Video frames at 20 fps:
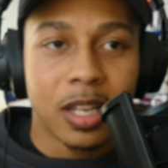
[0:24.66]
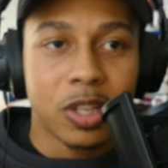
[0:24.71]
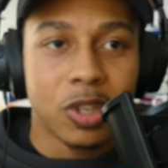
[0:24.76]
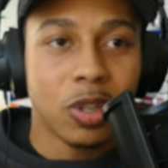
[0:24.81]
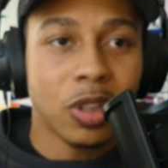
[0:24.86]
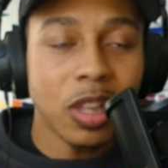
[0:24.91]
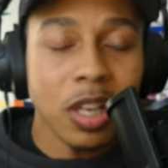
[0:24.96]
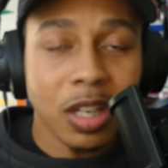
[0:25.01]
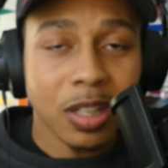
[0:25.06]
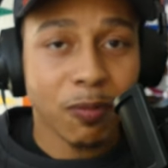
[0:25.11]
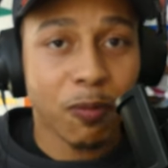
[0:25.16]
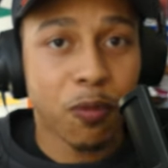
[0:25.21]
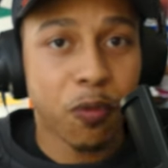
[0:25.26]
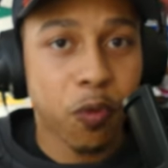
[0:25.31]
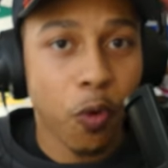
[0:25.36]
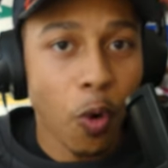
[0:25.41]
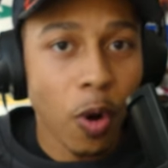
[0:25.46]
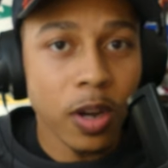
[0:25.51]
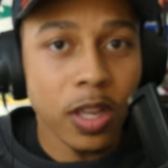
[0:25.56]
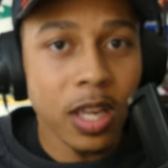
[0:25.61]
You look
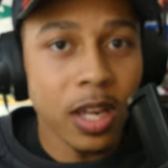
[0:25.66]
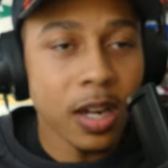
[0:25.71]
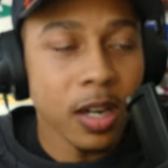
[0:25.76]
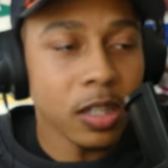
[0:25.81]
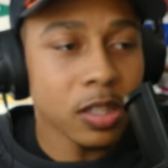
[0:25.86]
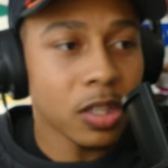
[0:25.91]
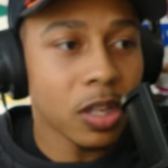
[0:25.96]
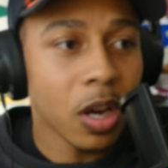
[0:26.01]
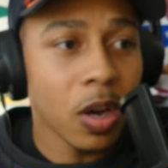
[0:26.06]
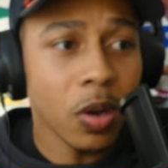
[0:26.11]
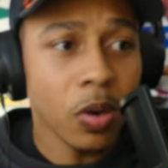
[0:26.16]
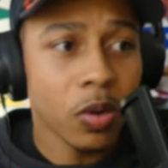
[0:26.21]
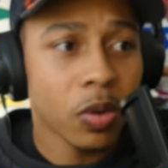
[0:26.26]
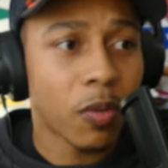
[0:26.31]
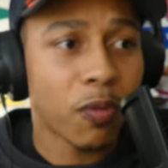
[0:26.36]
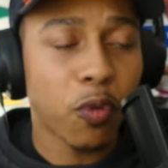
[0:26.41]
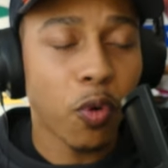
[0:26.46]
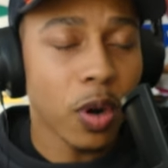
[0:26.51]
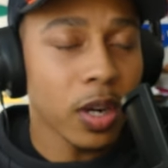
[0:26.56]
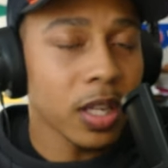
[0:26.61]
four years ago,
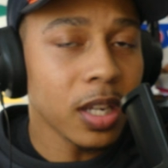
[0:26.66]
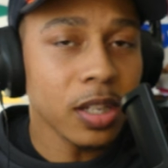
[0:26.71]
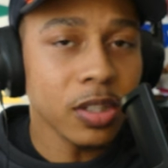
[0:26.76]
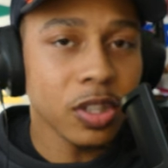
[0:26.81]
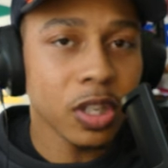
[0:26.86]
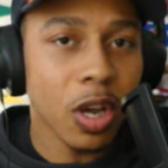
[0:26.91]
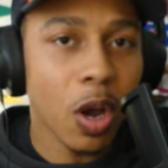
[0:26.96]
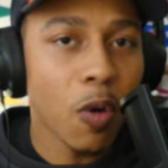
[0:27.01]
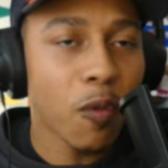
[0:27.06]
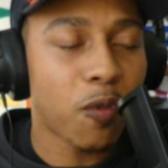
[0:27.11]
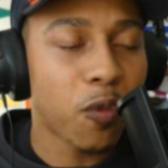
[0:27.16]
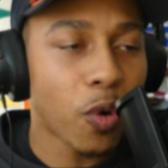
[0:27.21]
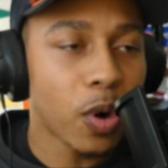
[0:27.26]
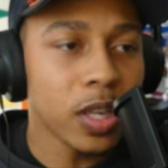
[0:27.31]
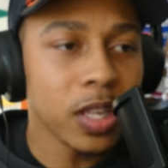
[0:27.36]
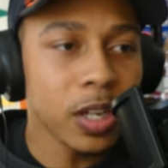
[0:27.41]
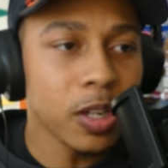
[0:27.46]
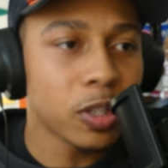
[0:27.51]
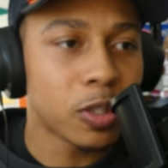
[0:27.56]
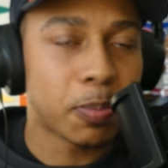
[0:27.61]
four years ago,
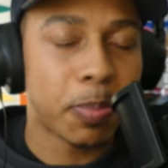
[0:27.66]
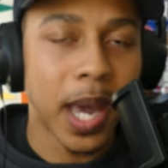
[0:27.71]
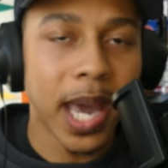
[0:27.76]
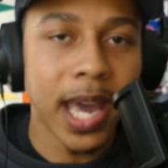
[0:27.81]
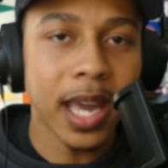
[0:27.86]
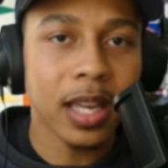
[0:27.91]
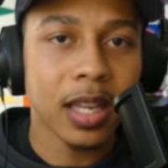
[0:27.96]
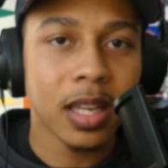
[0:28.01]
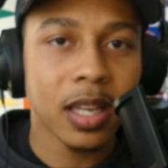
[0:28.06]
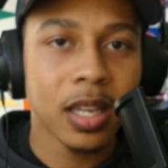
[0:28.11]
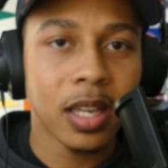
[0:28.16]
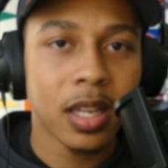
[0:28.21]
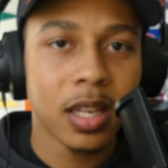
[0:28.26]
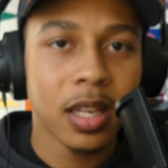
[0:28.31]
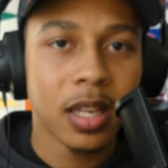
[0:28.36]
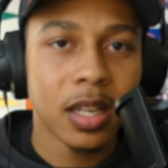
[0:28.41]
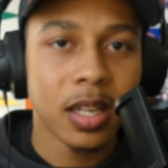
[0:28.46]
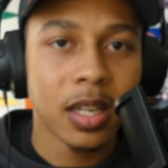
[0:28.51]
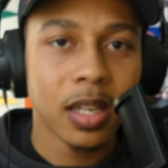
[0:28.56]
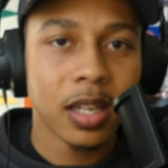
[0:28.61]
four years back,
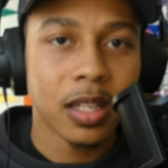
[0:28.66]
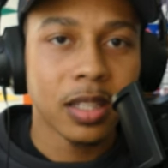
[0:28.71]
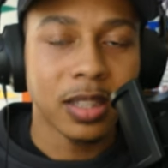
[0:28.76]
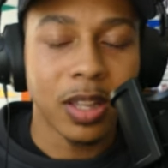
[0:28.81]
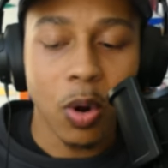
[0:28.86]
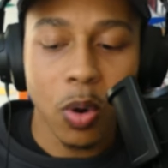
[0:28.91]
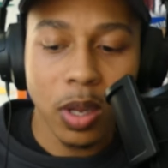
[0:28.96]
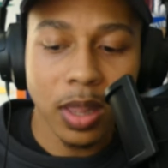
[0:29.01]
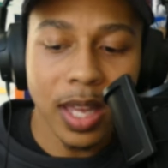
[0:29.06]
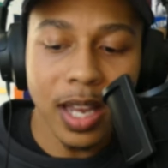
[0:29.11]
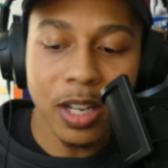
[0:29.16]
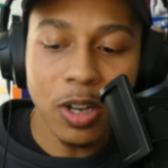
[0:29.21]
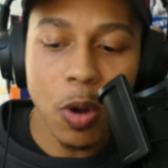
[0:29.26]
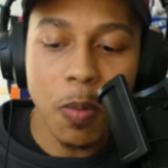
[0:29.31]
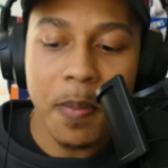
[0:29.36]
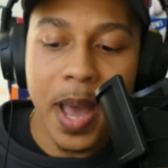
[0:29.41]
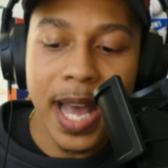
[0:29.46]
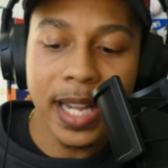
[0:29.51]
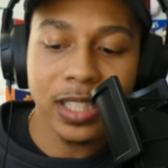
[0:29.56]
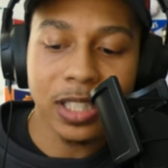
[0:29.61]
the
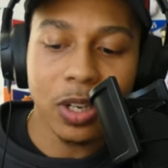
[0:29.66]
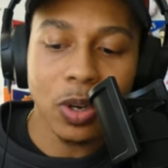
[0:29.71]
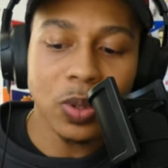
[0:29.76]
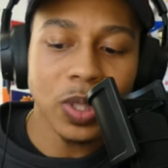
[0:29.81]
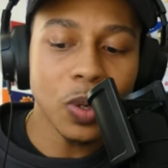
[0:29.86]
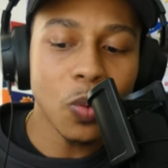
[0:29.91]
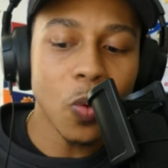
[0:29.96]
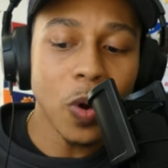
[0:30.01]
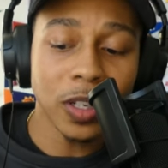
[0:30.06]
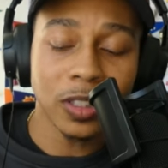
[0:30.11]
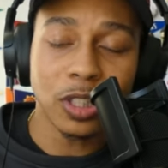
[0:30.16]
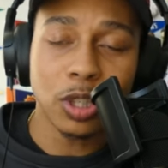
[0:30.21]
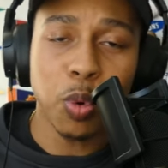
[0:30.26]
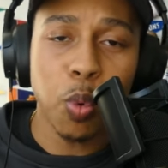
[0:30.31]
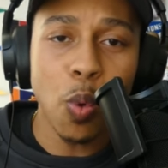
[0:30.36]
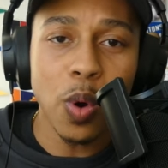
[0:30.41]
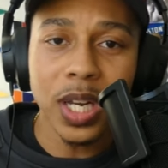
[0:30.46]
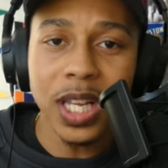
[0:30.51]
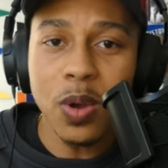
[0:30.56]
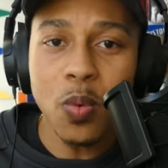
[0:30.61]
Orlando Magic only won
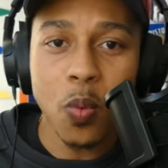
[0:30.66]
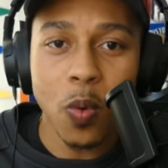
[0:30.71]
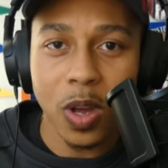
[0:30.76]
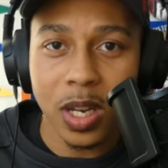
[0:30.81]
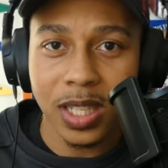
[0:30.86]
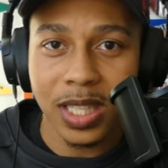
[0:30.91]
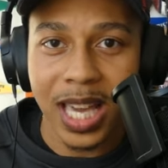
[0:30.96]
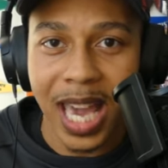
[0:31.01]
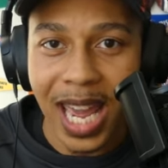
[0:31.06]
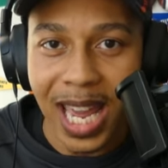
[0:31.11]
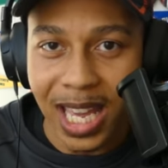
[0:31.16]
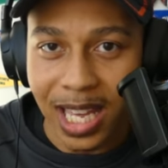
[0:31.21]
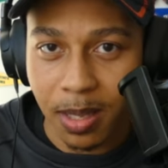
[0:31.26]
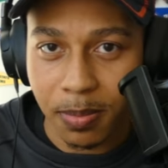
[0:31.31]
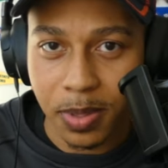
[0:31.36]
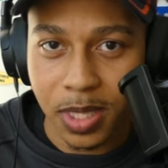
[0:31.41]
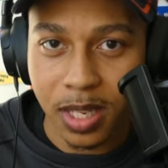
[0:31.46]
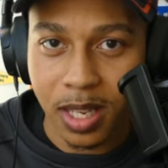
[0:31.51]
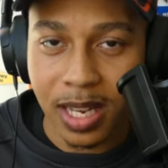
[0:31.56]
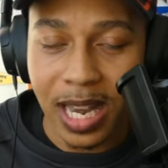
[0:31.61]
21
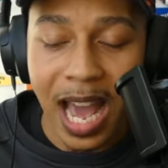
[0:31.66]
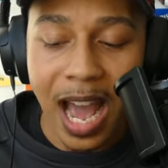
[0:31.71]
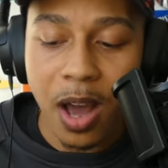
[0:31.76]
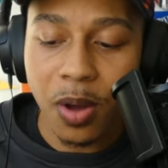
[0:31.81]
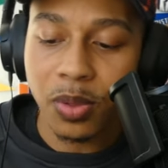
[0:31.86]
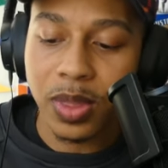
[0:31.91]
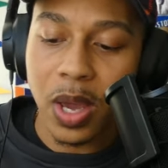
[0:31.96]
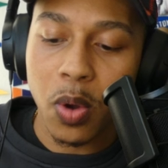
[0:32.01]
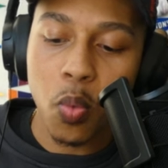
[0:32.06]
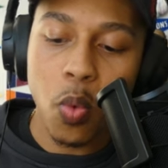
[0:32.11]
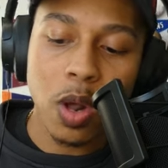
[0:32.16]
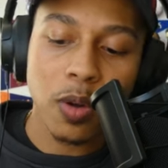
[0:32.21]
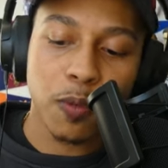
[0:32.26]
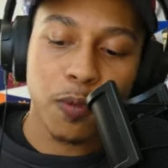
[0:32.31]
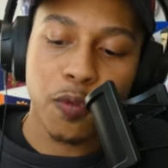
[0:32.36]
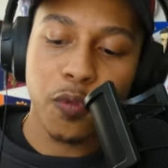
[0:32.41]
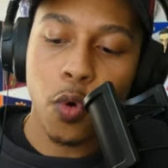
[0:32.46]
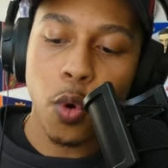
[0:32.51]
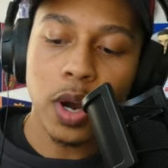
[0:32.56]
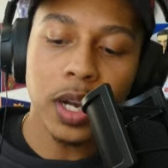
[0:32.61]
games. Now they won
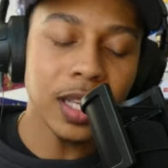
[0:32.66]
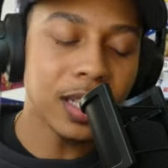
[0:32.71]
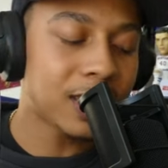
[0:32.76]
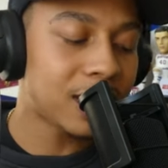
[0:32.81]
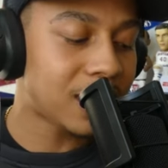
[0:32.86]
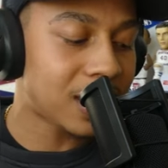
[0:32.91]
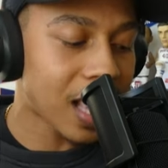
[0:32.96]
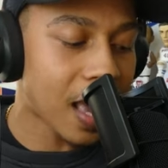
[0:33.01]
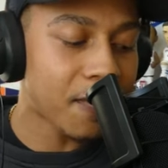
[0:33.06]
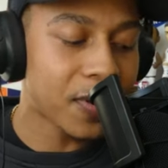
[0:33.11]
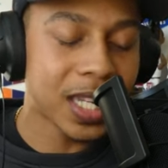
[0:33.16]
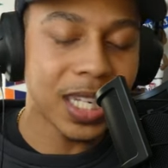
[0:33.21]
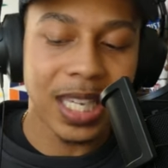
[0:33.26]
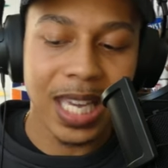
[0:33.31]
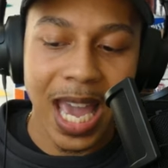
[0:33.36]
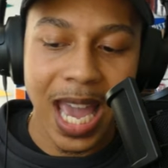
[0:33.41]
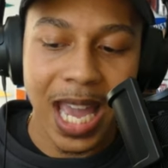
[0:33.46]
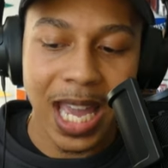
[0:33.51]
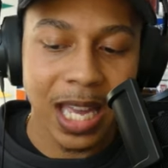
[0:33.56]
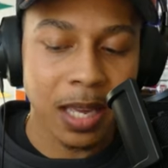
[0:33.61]
47
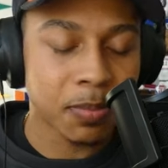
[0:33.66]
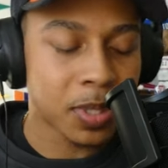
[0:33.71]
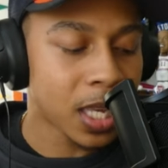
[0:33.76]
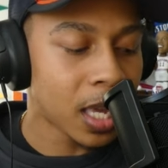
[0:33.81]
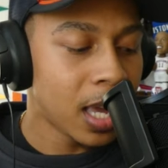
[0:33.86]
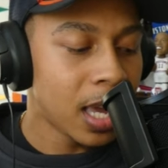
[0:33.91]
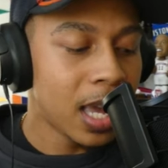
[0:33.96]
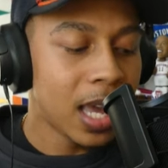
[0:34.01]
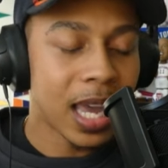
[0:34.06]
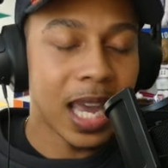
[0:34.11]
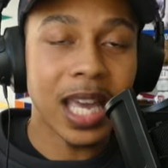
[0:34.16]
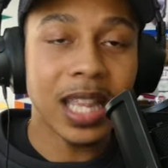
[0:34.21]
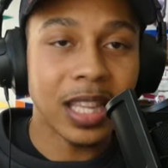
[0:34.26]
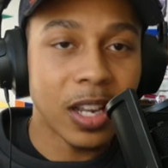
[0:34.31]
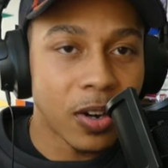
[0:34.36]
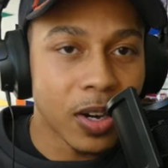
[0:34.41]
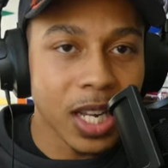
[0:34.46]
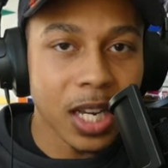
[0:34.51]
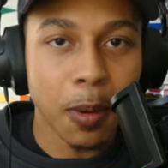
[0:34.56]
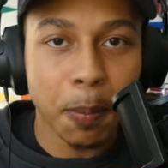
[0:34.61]
games and
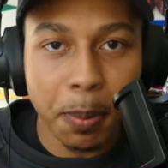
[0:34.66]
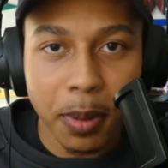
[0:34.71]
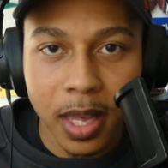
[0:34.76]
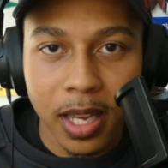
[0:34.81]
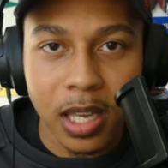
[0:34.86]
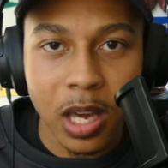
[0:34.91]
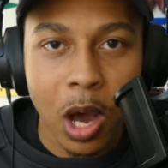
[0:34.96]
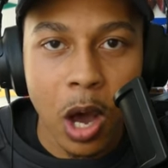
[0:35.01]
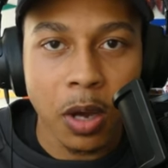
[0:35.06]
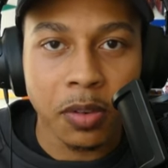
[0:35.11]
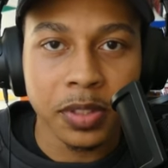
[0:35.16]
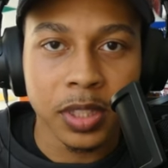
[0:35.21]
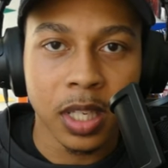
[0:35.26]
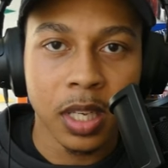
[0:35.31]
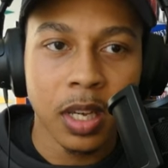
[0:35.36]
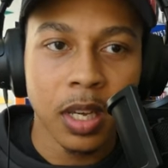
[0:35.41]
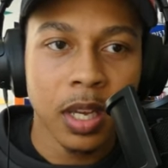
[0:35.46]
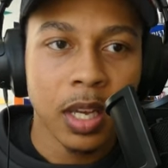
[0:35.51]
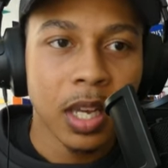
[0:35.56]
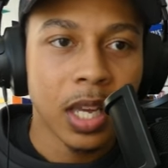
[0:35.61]
they're in the playoffs
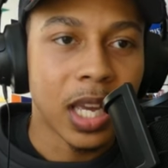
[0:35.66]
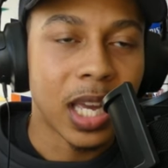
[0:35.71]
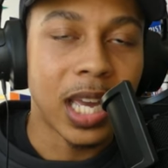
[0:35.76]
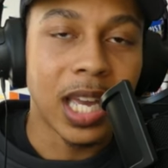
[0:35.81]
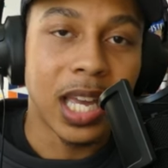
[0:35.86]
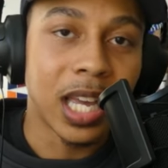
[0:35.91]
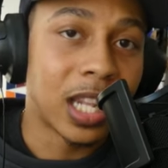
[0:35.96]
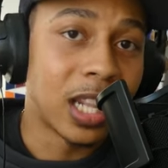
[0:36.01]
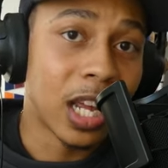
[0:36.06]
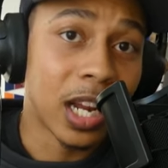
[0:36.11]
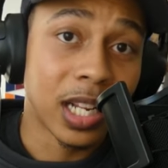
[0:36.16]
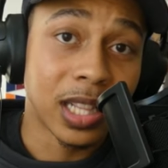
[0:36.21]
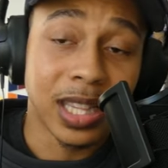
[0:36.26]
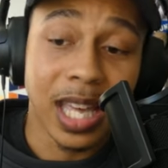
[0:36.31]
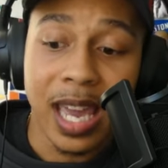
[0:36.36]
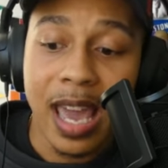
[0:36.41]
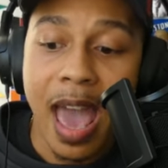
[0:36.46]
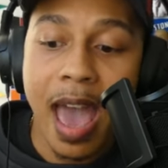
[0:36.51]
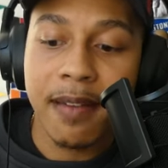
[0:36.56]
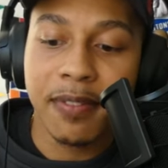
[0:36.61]
and they,
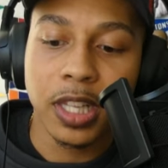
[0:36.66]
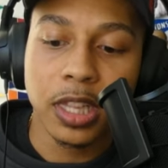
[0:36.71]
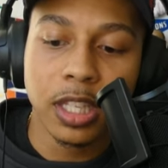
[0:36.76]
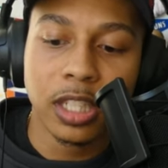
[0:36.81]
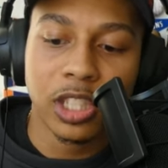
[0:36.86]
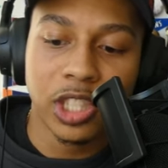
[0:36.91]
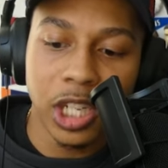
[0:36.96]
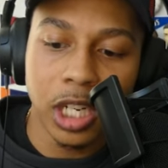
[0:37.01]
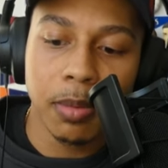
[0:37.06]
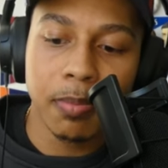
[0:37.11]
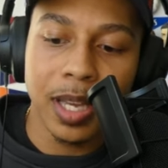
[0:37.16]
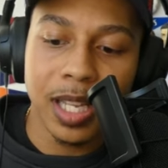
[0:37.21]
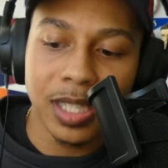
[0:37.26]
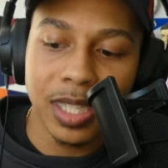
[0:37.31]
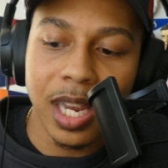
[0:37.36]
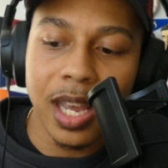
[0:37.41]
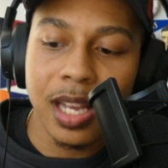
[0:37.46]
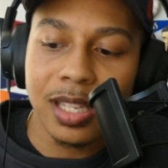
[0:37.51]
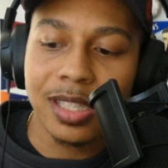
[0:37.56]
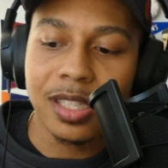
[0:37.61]
they have a legitimate
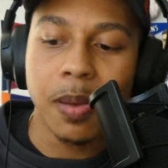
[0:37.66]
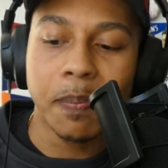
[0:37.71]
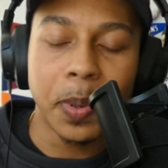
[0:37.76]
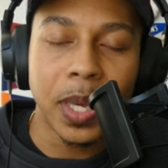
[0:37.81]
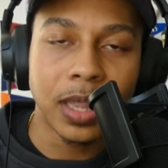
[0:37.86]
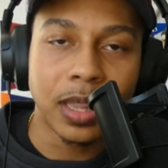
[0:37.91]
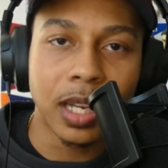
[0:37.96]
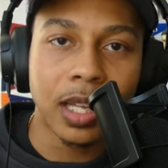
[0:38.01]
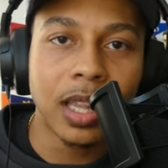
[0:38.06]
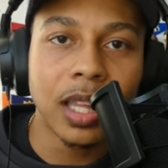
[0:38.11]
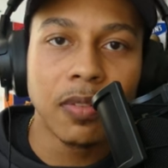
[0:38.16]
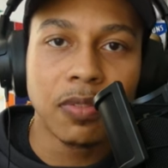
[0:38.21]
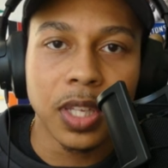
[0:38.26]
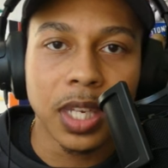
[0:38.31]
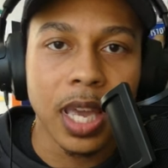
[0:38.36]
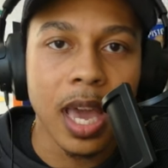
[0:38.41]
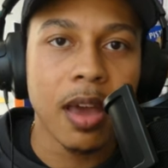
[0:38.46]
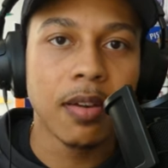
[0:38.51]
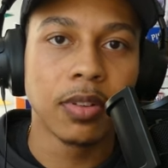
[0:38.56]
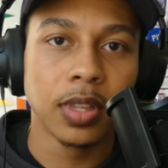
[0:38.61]
chance to beat the
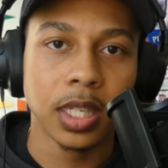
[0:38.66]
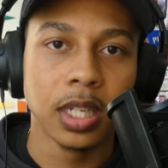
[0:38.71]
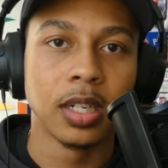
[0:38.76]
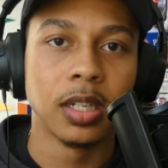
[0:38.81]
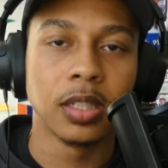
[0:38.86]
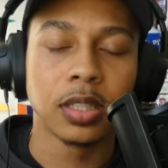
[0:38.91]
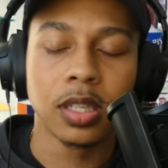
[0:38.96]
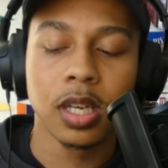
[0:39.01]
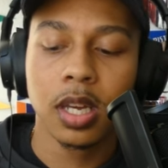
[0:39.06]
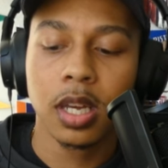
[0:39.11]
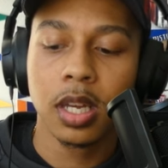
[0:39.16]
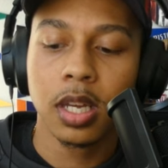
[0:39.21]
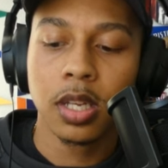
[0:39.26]
Cleveland Cavaliers.